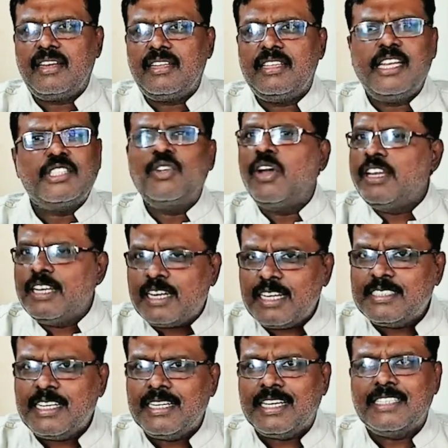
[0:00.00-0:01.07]
There is no
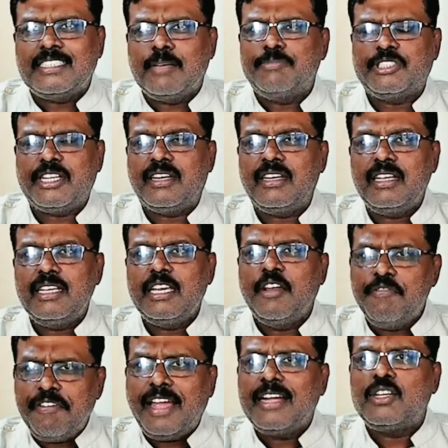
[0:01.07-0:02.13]
increase in consumption. In
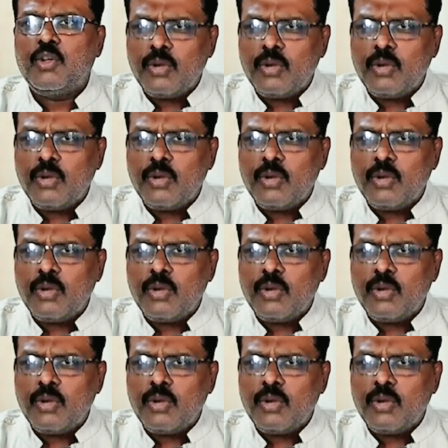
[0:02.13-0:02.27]
fact,